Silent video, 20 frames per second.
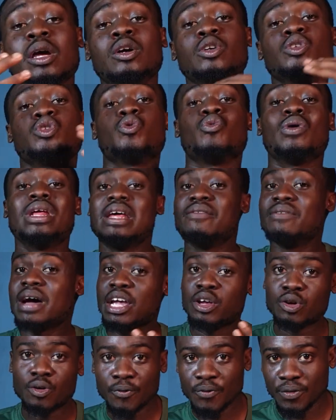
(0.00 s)
So whenever
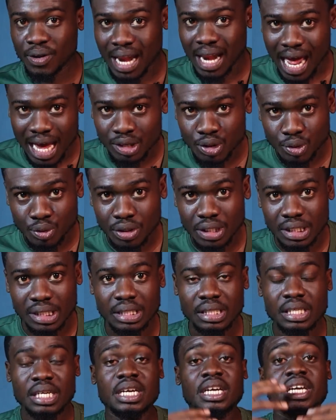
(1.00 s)
you don't feel like studying,
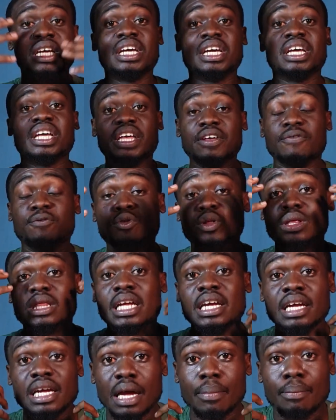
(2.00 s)
if you
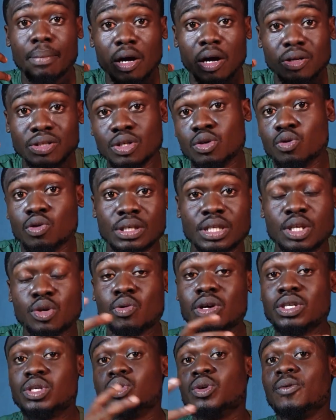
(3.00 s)
think about the
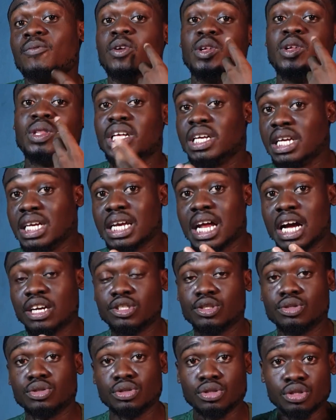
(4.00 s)
consequences of not taking
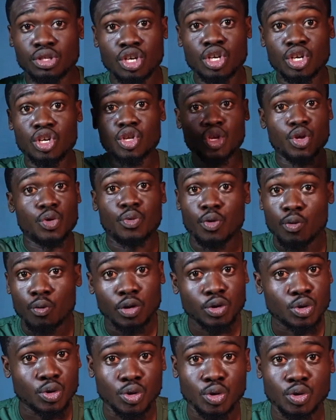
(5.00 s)
action, you will
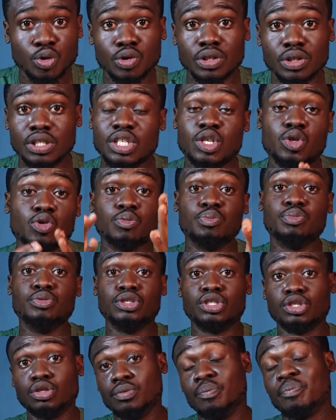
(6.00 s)
want to study. It will
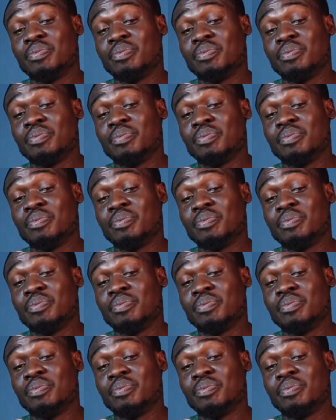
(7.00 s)
push you.